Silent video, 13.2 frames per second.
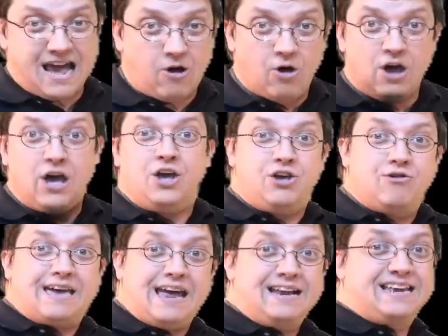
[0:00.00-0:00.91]
Now,
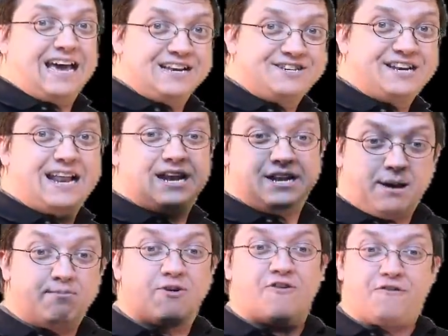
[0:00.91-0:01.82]
you can catch it at a
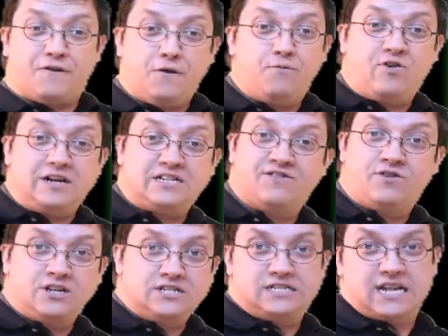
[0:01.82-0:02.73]
number of film festivals.